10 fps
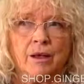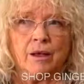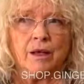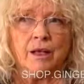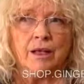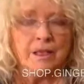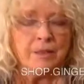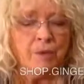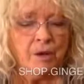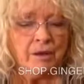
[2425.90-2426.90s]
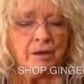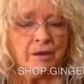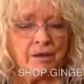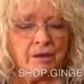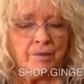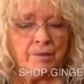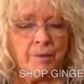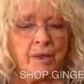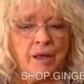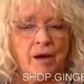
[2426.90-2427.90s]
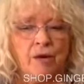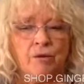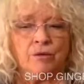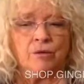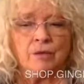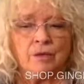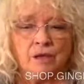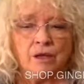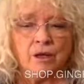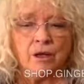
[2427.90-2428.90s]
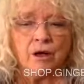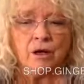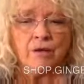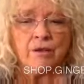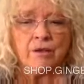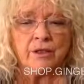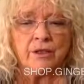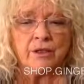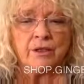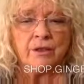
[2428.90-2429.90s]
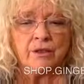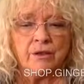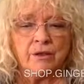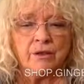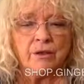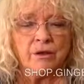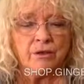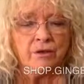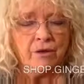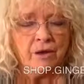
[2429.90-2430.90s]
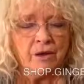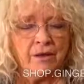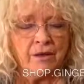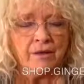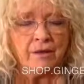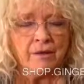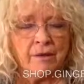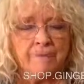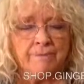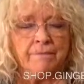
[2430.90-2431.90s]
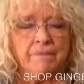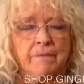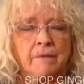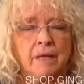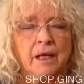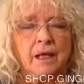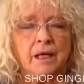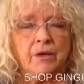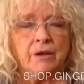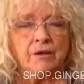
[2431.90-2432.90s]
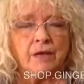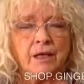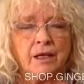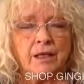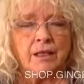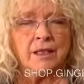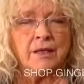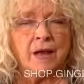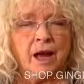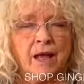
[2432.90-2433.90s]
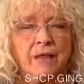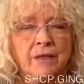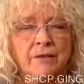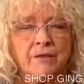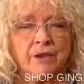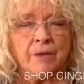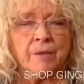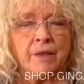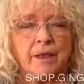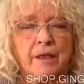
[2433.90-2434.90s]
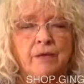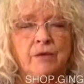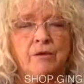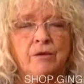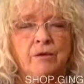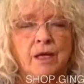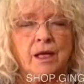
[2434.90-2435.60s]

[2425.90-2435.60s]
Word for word: in this process of being whole, the courage is to close your eyes. You don't necessarily ask for something, you